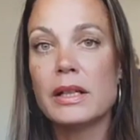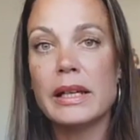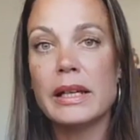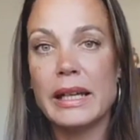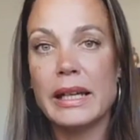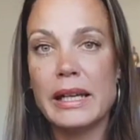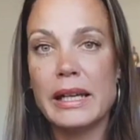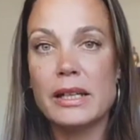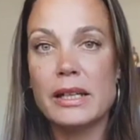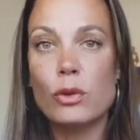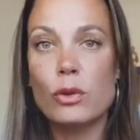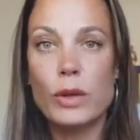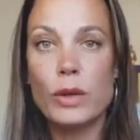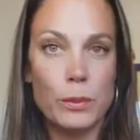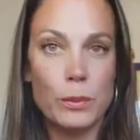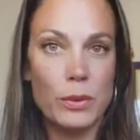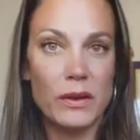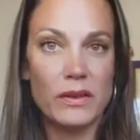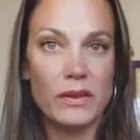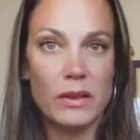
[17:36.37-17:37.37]
in
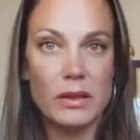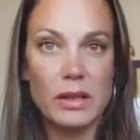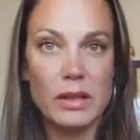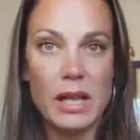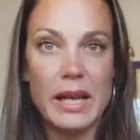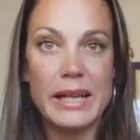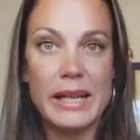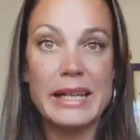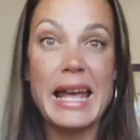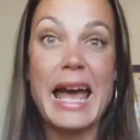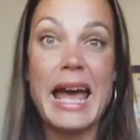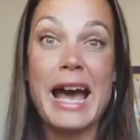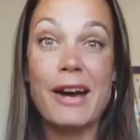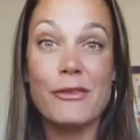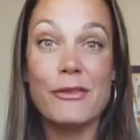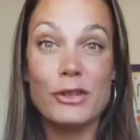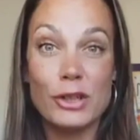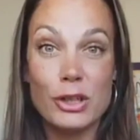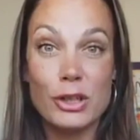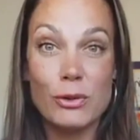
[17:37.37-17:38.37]
QuickBooks Online
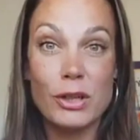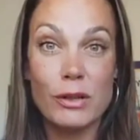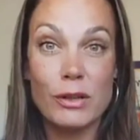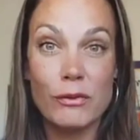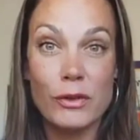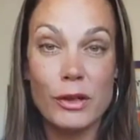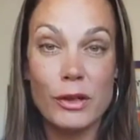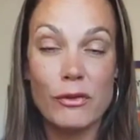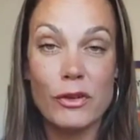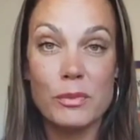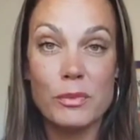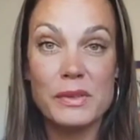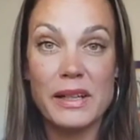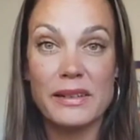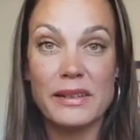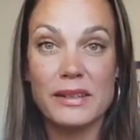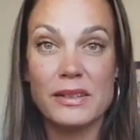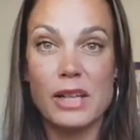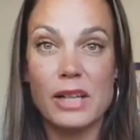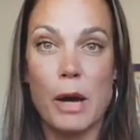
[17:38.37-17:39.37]
after you convert from
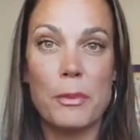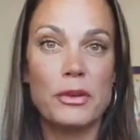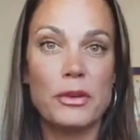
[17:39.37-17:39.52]
Desktop.